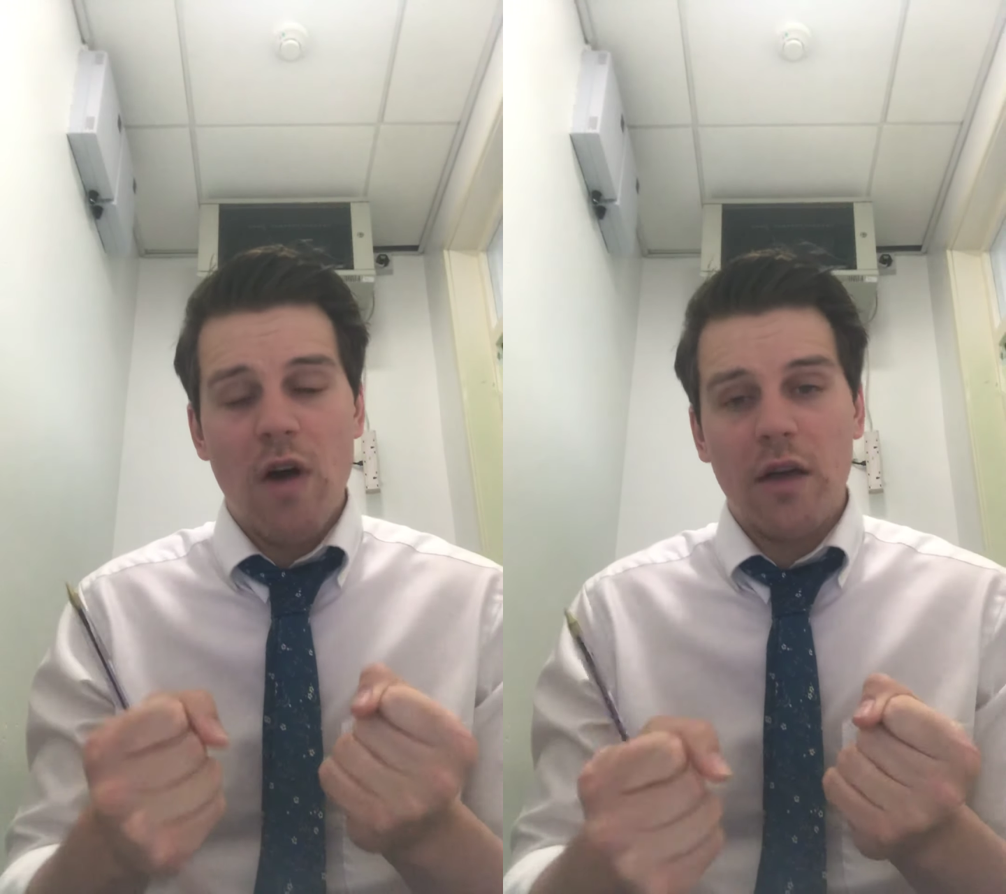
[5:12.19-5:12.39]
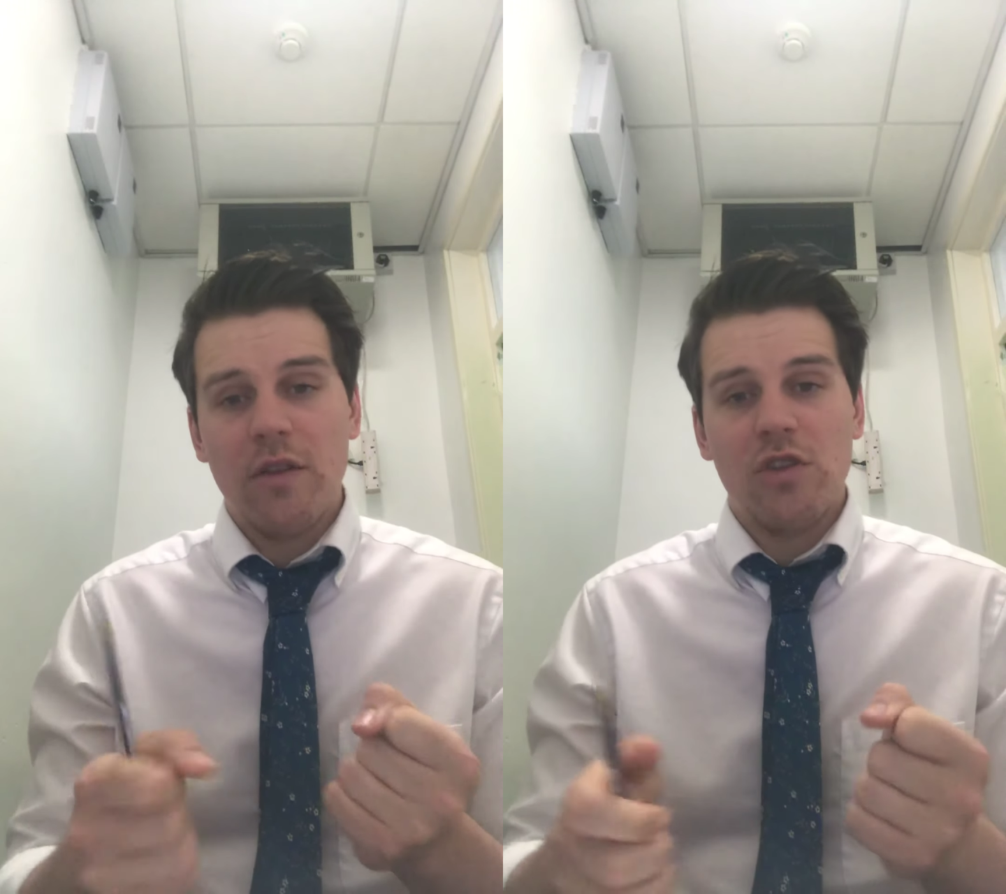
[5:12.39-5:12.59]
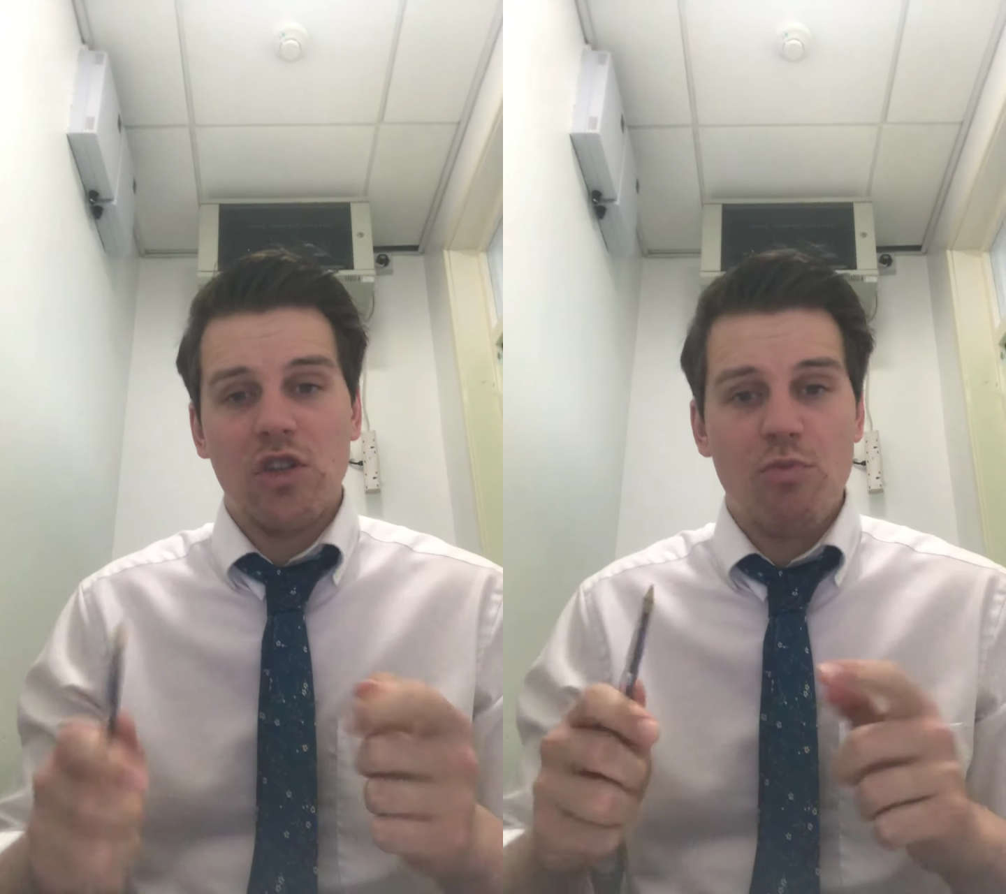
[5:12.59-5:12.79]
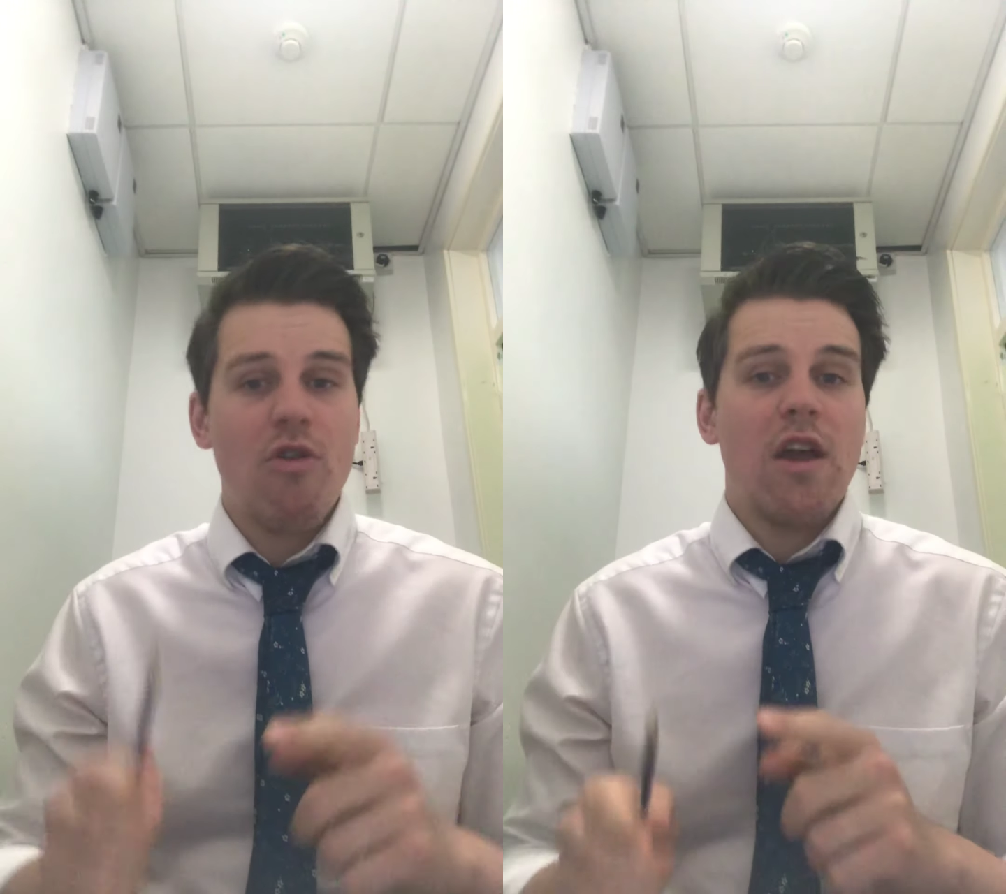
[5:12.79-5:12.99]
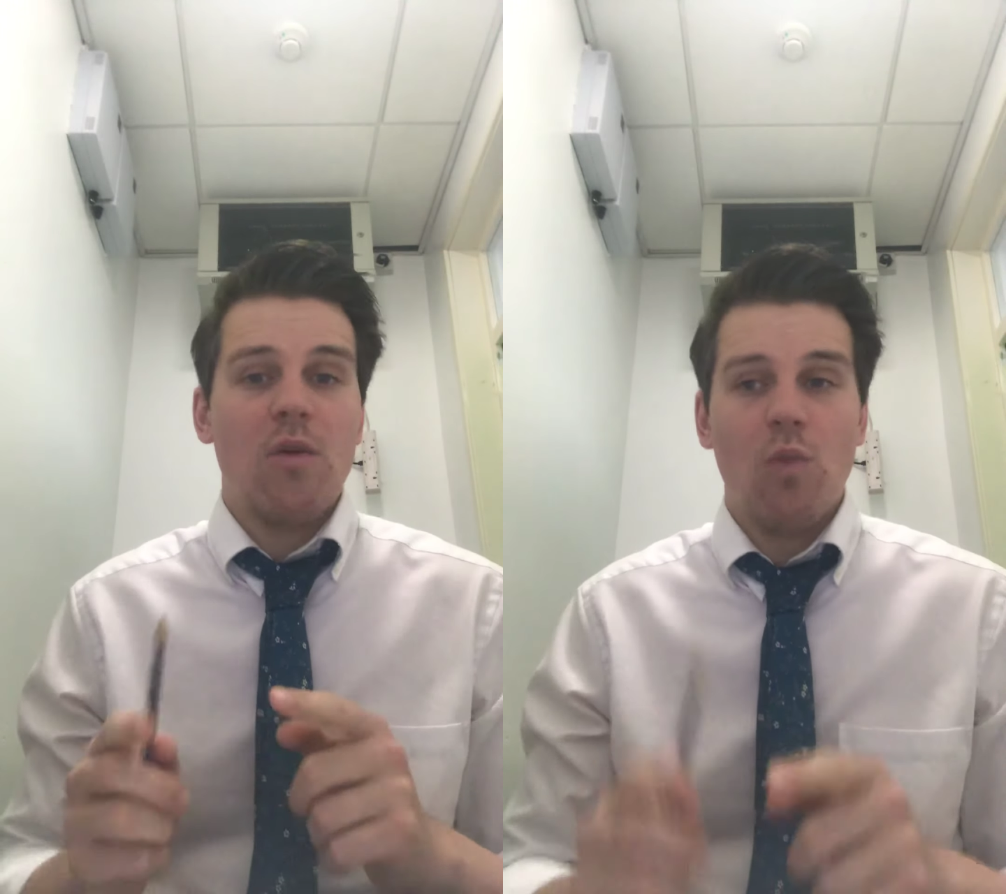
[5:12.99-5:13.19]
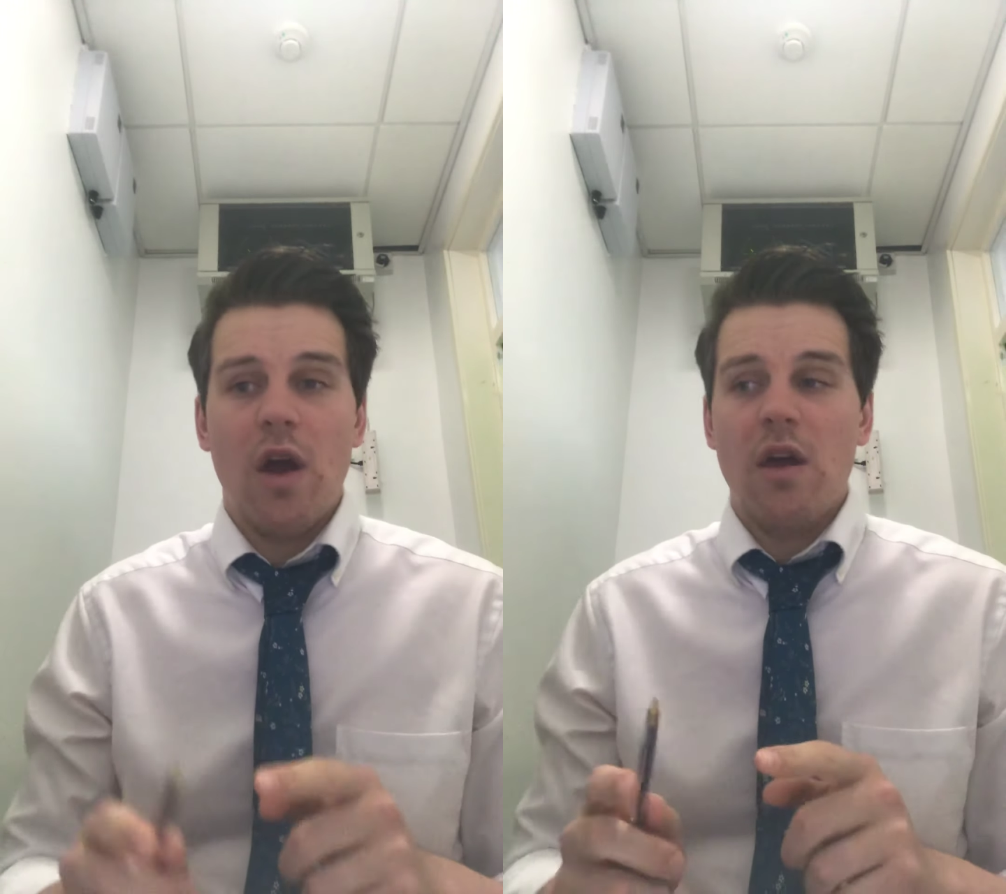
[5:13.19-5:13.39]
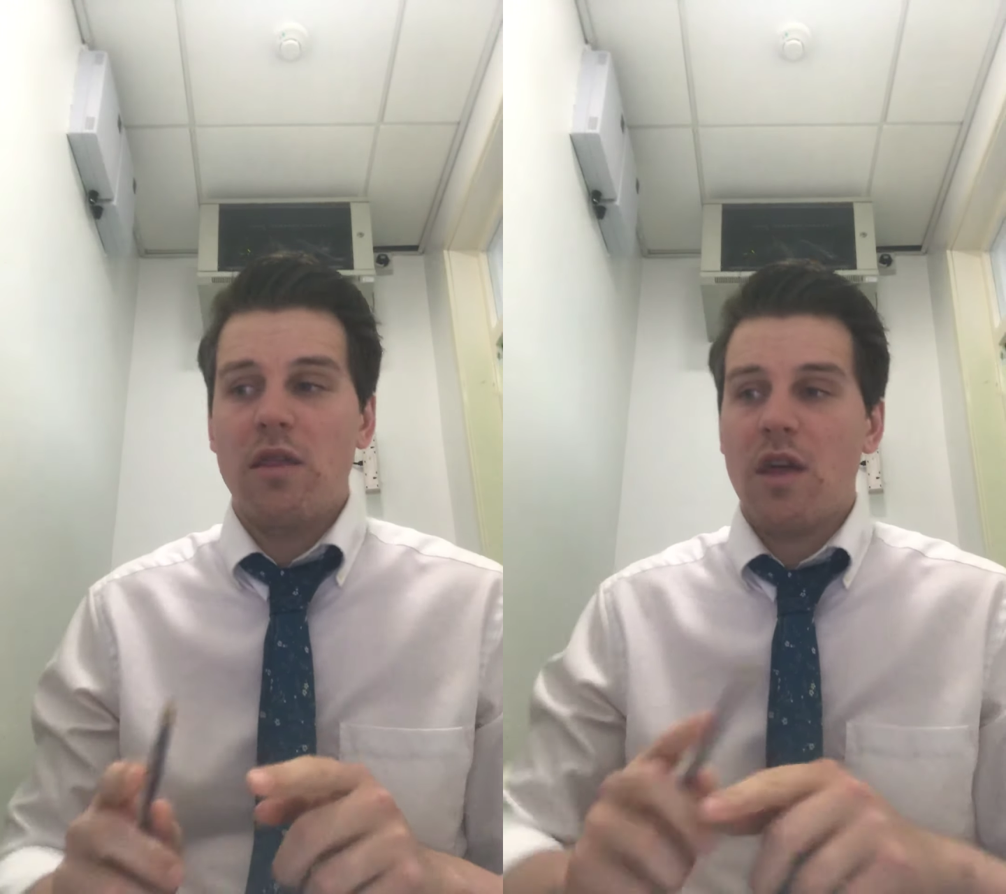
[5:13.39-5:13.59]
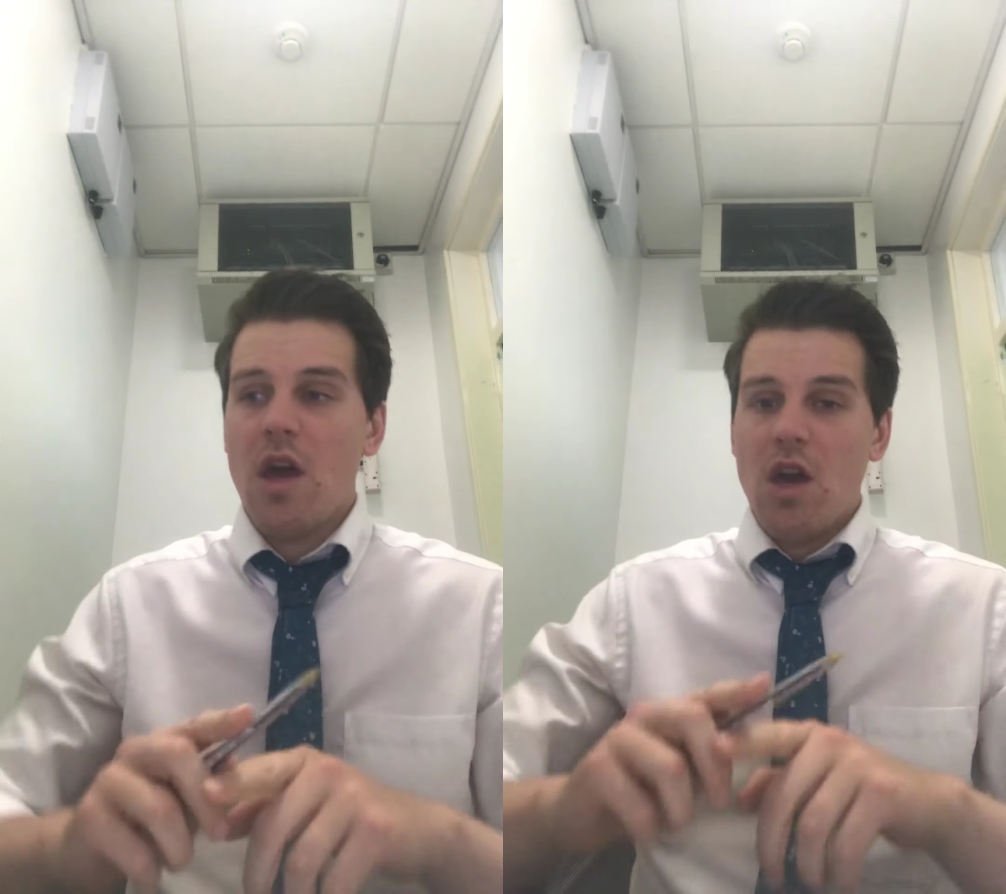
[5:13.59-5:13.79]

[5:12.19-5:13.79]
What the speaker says: rather than just praying with